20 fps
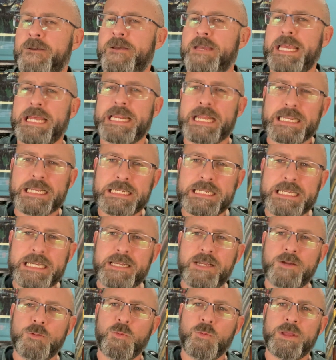and I did
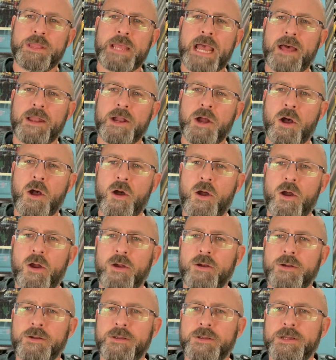it without a
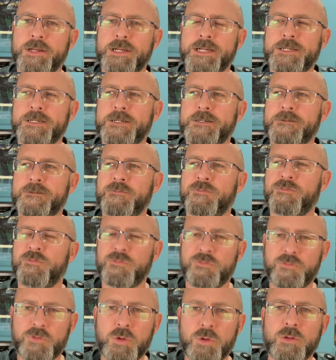heart uh,
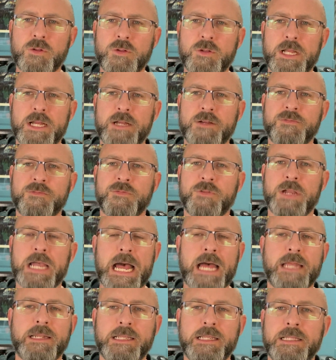full of
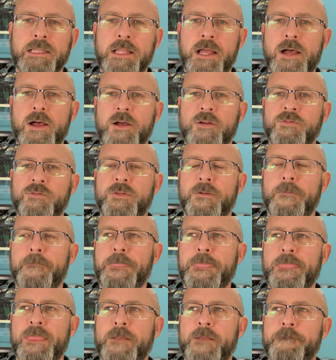godly love,
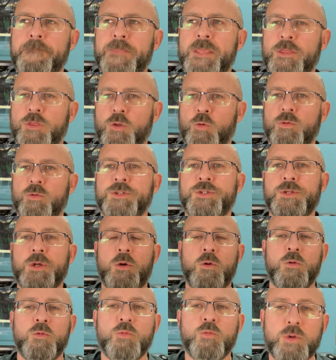then the
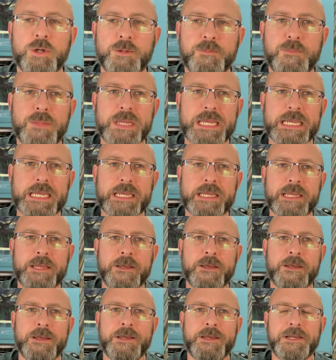result would be
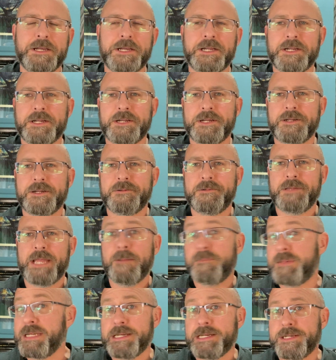uh,
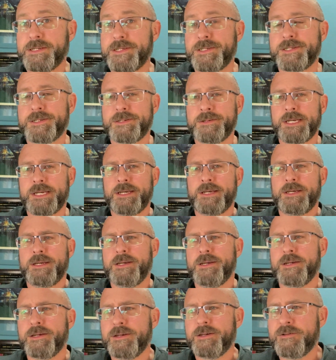emptiness,
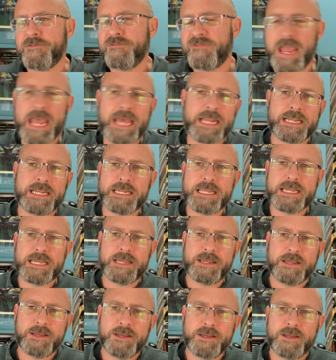uh,
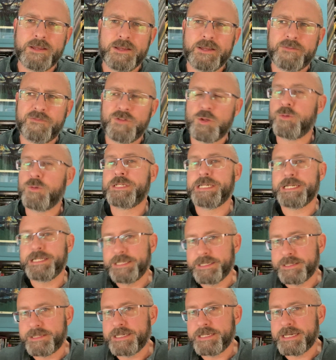vanity,
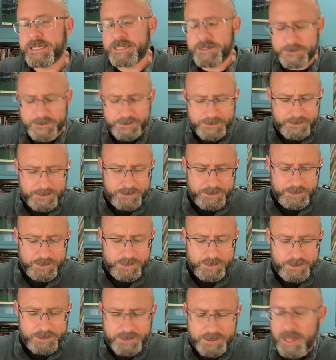futility,
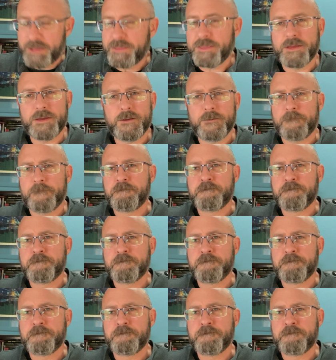uh, nothing.